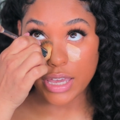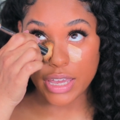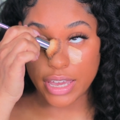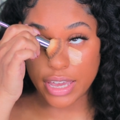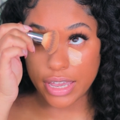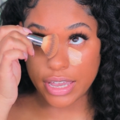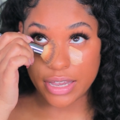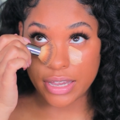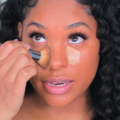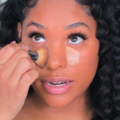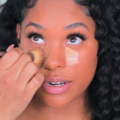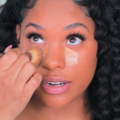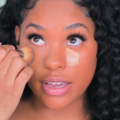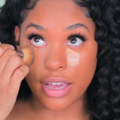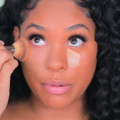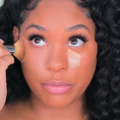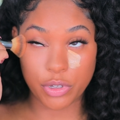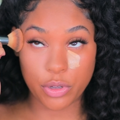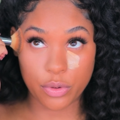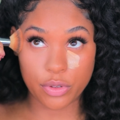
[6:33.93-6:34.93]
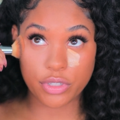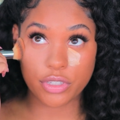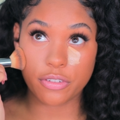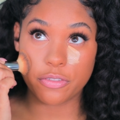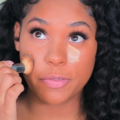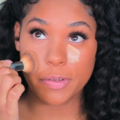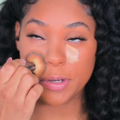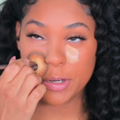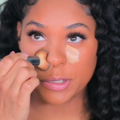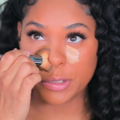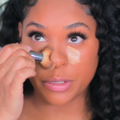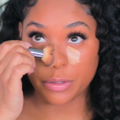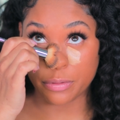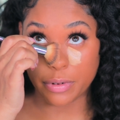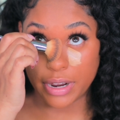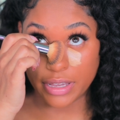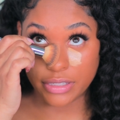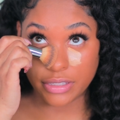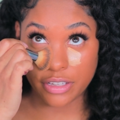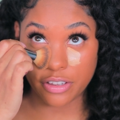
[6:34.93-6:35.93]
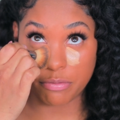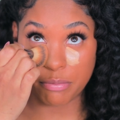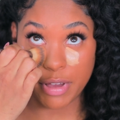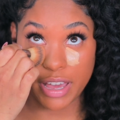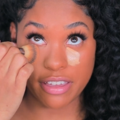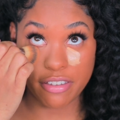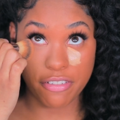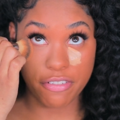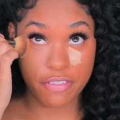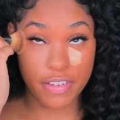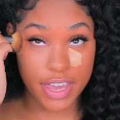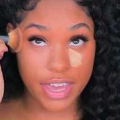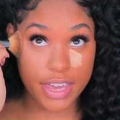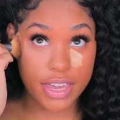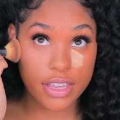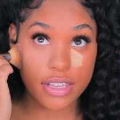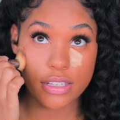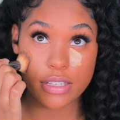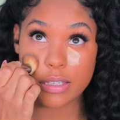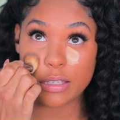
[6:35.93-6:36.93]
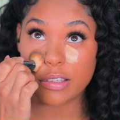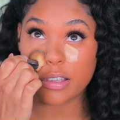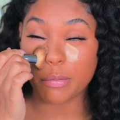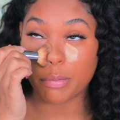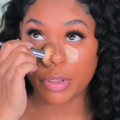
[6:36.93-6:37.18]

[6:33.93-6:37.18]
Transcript: And I'm going to finish the rest of my face,